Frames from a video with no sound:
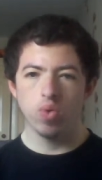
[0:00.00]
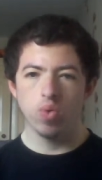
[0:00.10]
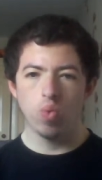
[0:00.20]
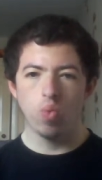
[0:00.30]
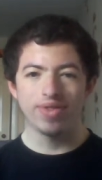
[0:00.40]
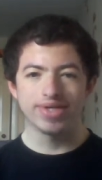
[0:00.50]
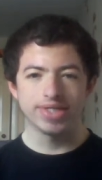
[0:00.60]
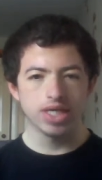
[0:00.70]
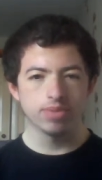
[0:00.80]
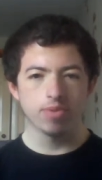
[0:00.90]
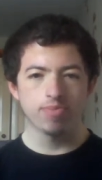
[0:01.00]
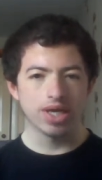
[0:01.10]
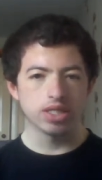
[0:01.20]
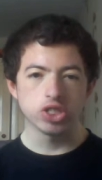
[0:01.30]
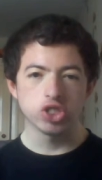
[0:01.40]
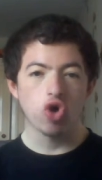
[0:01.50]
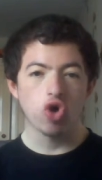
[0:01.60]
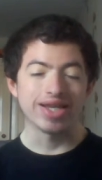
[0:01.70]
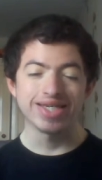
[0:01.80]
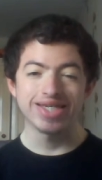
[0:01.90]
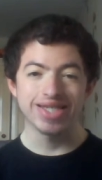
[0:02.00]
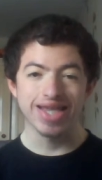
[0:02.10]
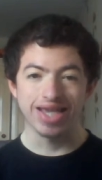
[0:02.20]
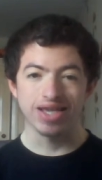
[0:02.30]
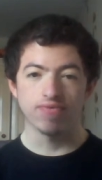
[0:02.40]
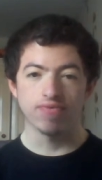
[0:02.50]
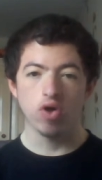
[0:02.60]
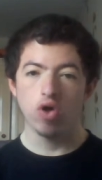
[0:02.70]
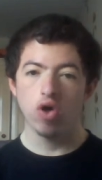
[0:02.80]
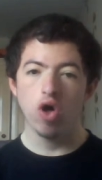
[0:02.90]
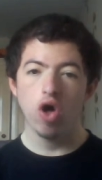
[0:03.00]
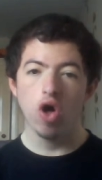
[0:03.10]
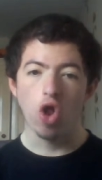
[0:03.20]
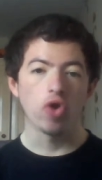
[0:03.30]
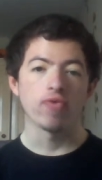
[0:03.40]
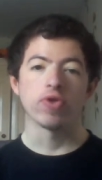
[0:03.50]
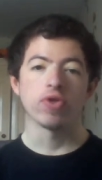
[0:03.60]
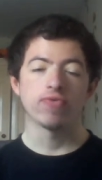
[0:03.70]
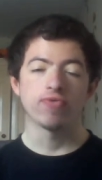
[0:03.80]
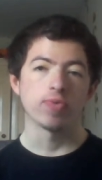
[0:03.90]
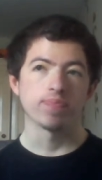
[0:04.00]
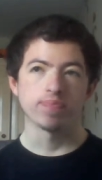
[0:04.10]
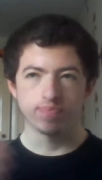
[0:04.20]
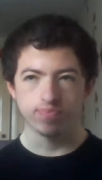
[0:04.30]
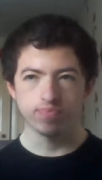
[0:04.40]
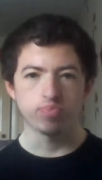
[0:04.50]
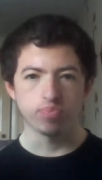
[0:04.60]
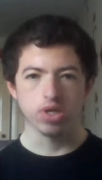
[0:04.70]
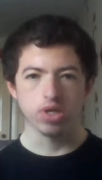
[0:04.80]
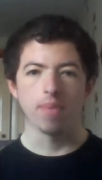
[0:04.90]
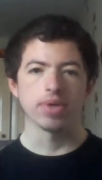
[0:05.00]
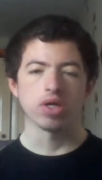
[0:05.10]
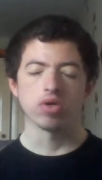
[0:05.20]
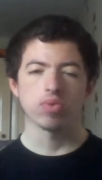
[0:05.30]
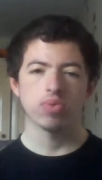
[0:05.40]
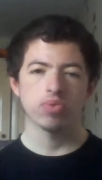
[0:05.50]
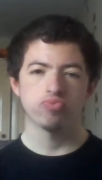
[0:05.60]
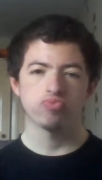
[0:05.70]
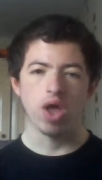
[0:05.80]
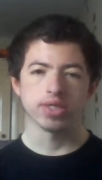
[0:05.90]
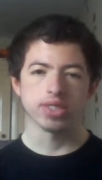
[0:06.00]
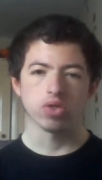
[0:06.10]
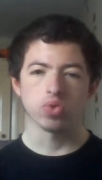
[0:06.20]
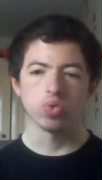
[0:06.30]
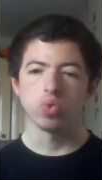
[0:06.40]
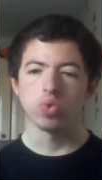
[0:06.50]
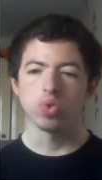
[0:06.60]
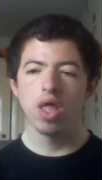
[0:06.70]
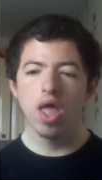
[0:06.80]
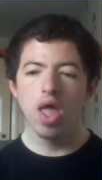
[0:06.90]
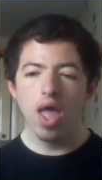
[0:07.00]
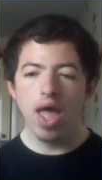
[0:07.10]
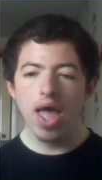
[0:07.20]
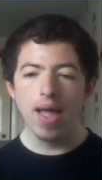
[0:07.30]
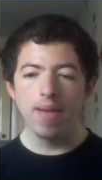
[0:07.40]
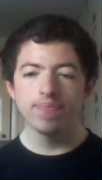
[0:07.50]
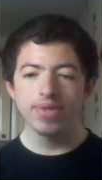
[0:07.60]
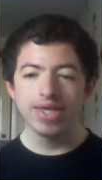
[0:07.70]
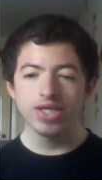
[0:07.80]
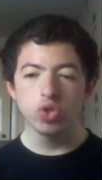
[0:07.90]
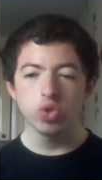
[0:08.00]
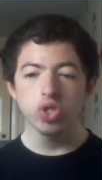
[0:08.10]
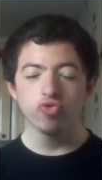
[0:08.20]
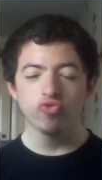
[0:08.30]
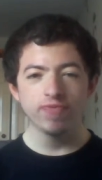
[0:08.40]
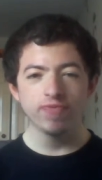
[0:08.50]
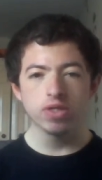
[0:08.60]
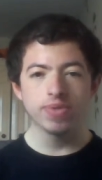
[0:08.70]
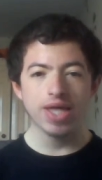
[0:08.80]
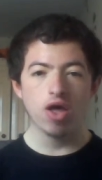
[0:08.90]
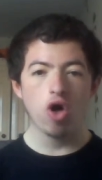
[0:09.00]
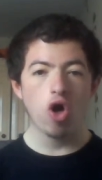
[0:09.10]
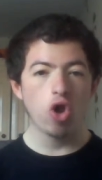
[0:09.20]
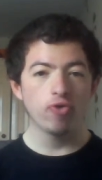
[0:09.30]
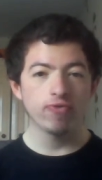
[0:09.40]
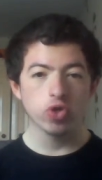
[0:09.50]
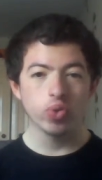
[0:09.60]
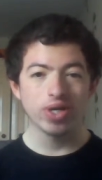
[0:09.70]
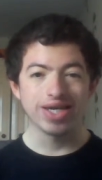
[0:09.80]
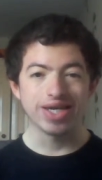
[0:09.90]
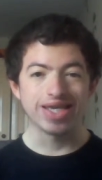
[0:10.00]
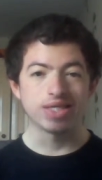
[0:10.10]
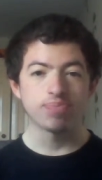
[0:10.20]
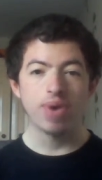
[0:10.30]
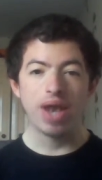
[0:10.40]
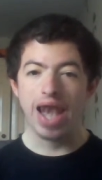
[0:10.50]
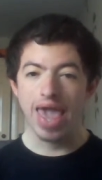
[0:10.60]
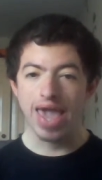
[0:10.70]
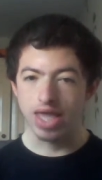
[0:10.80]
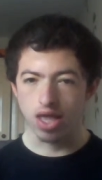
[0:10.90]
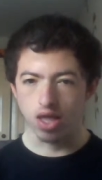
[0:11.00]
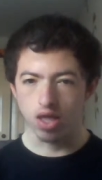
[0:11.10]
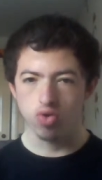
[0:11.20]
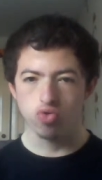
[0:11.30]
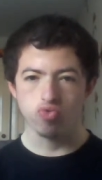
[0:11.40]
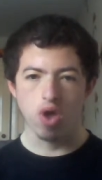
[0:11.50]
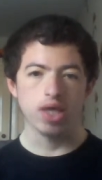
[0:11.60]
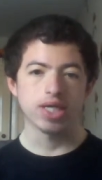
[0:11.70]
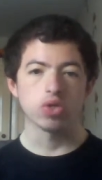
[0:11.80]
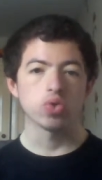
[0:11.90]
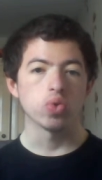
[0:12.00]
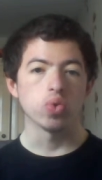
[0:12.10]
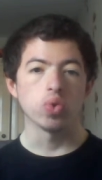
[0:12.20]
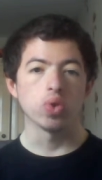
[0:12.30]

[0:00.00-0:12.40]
where the team are basically trying to save Oliver from becoming Ra's al Ghul. Um, it's also revealed that Oliver Queen is playing Ra's al Ghul,